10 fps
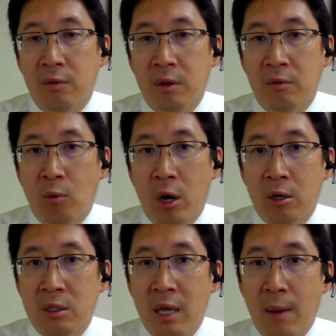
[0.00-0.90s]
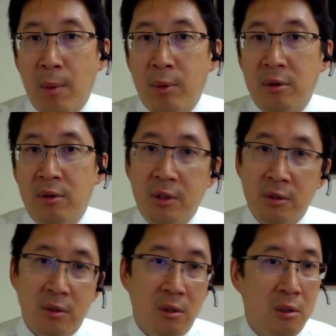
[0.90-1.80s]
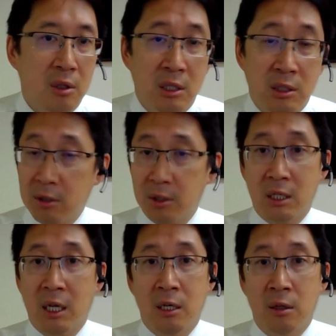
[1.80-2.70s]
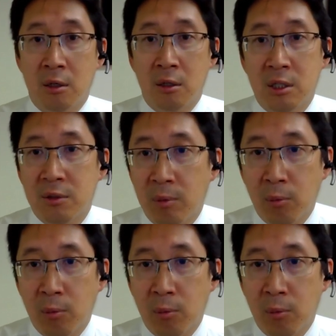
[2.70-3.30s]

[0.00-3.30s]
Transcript: if water is not properly filtered, it's also going to get in there just from